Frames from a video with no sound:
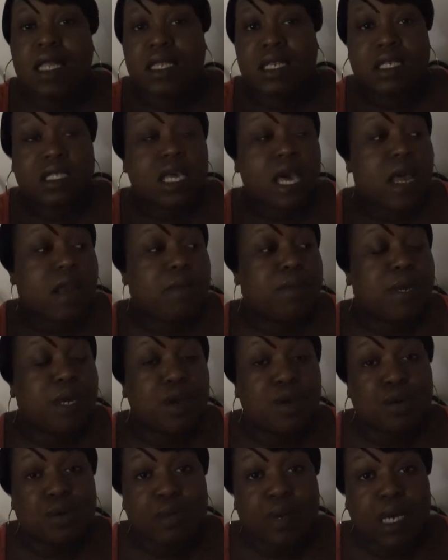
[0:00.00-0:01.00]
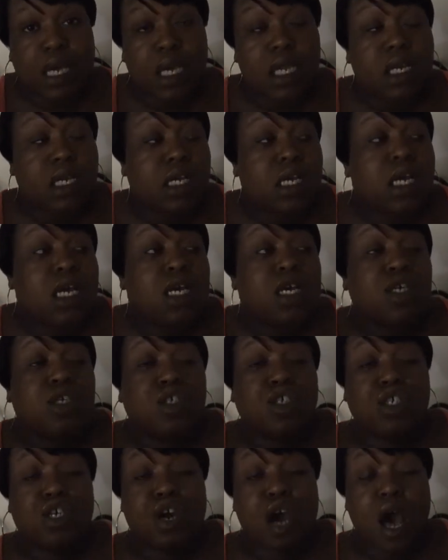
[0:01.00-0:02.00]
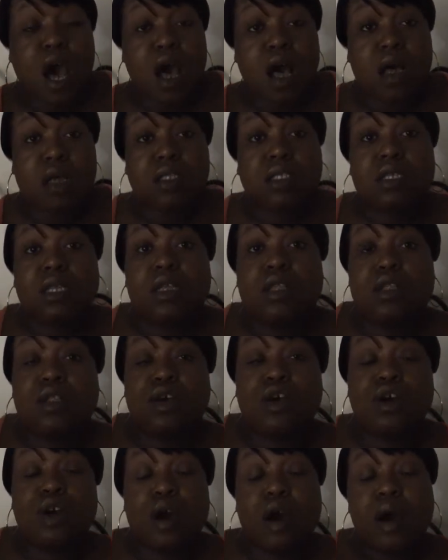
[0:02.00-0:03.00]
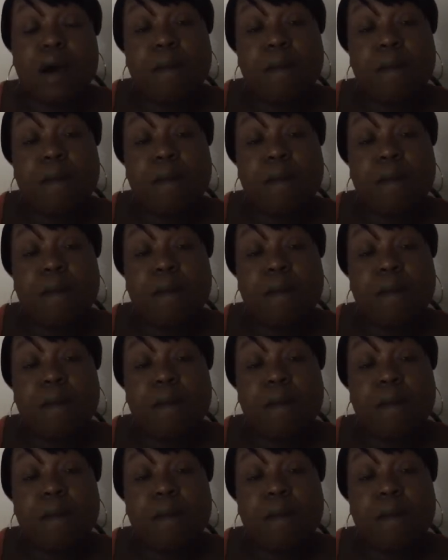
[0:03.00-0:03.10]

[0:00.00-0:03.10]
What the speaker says: This got to be a new beginning. She called the girl,